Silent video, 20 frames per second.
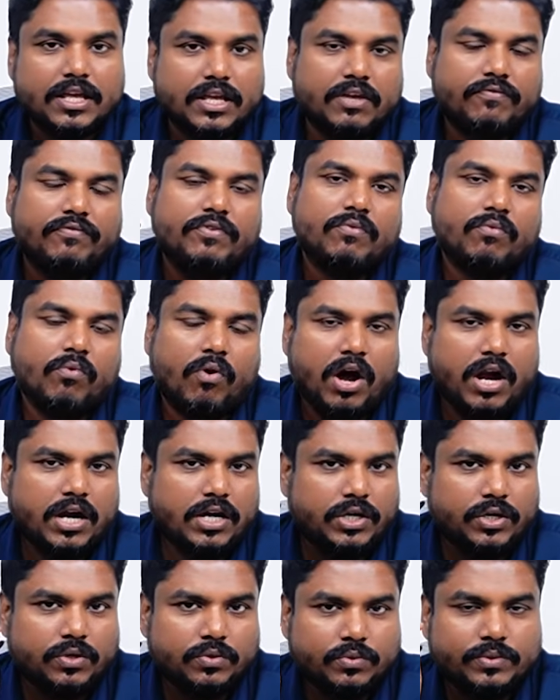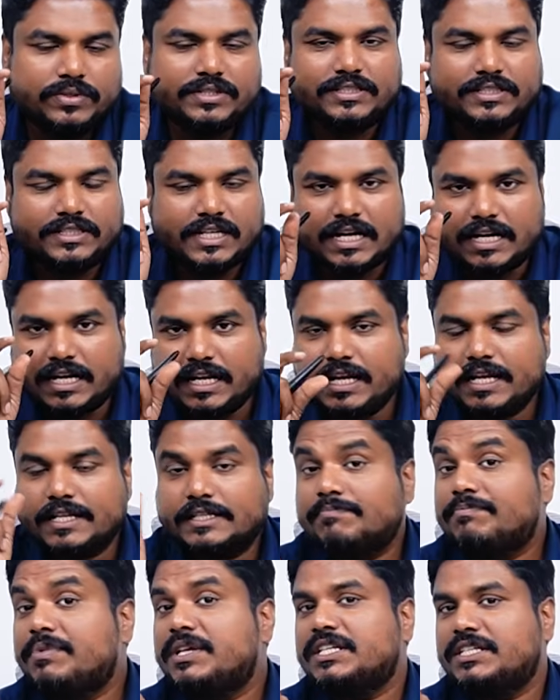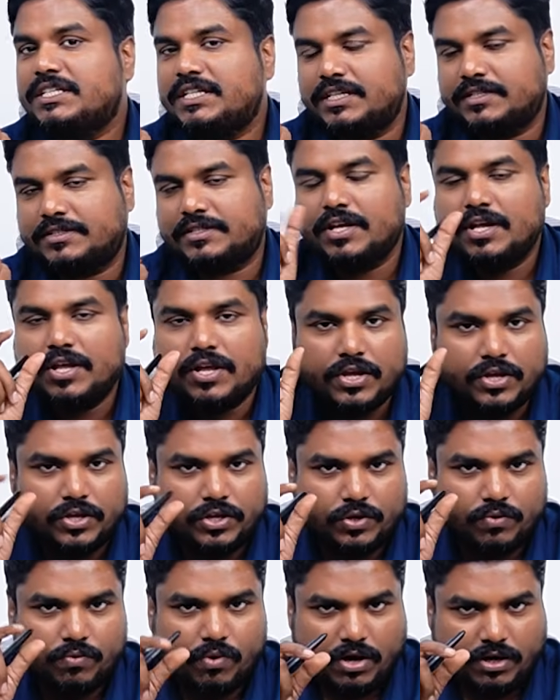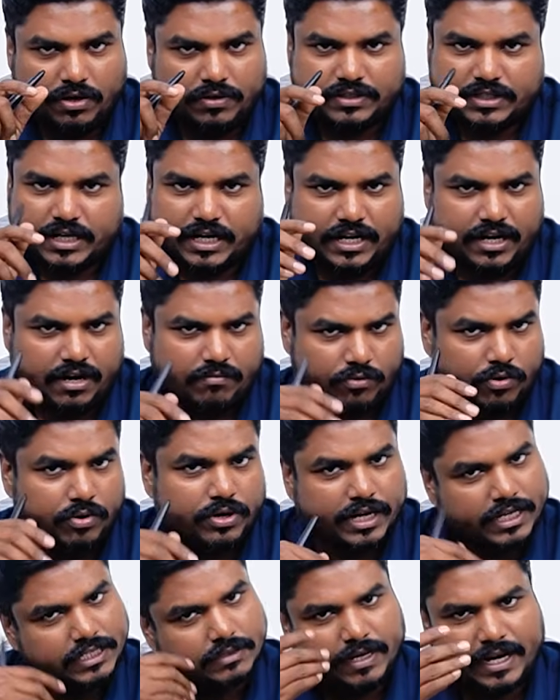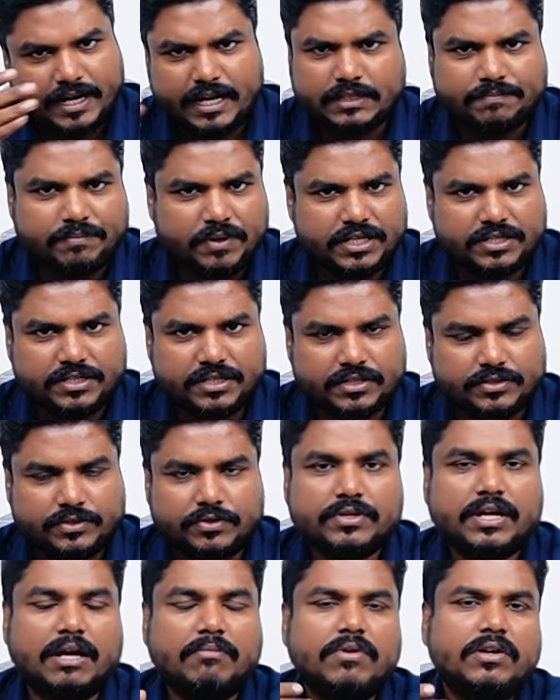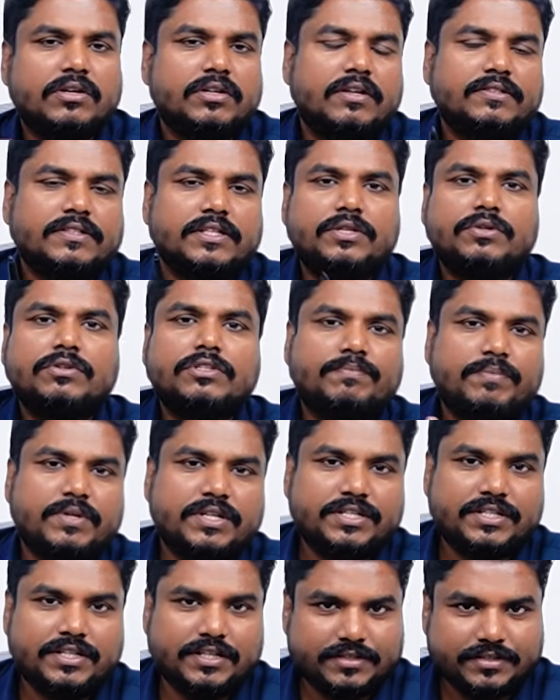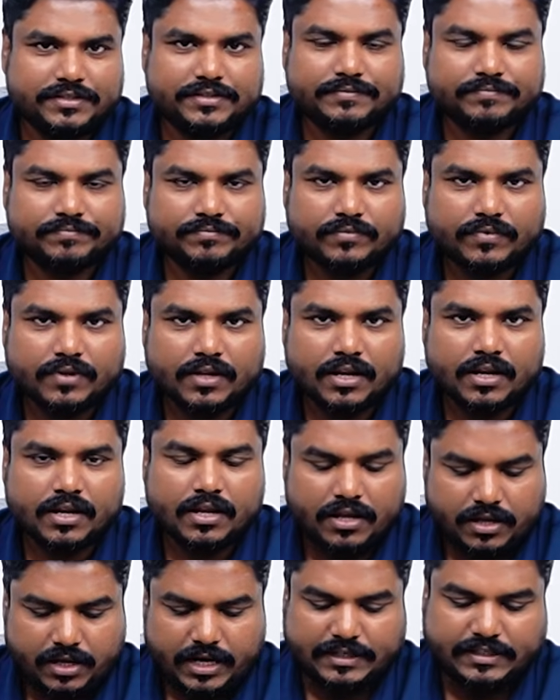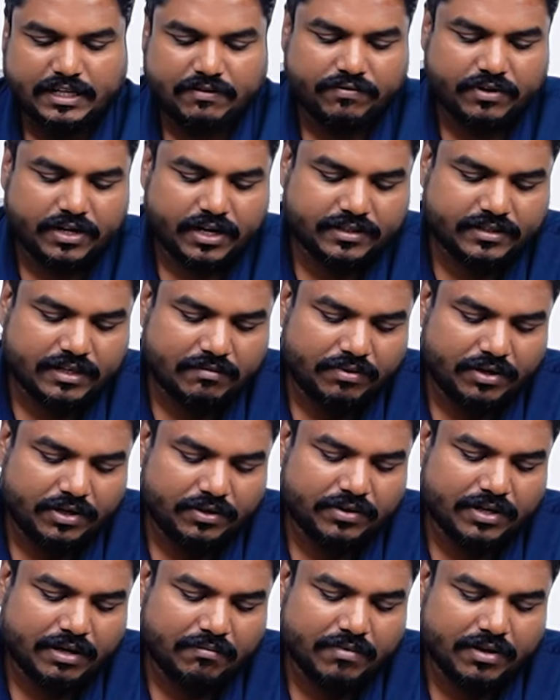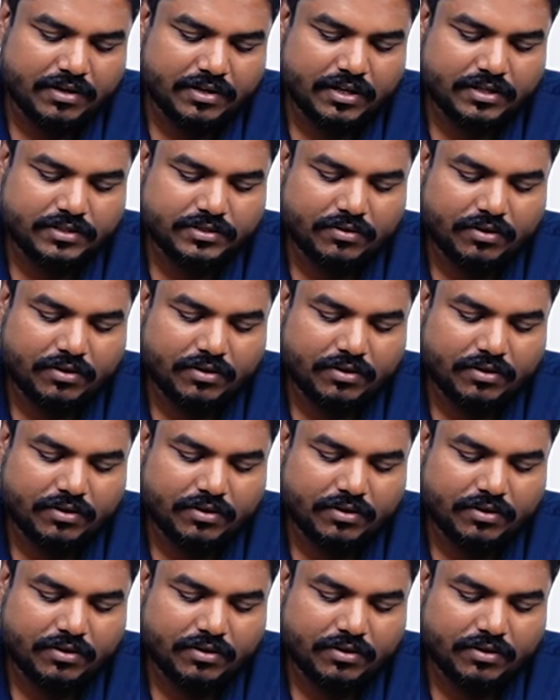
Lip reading: If you want to study a species, you want to study about any species, you come across a new species. Let's say, for example, you come across